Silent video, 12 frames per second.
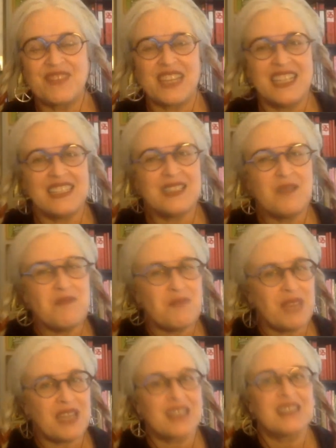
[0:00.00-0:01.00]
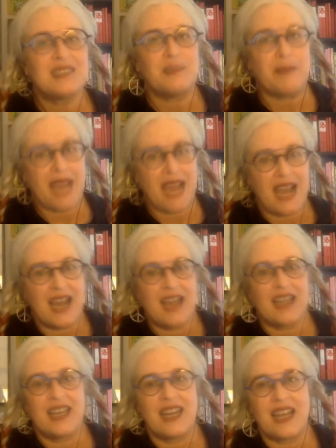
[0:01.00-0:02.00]
it's a mixed
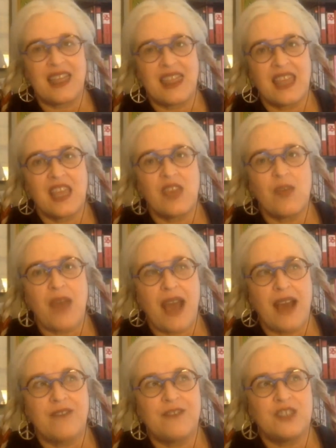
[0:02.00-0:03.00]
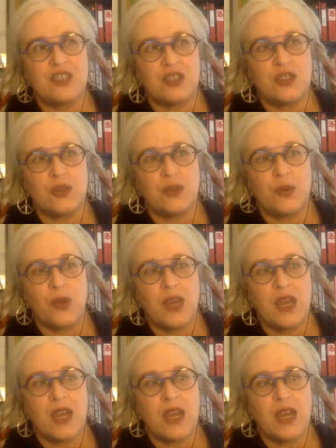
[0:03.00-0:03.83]
bag. And I think you have to,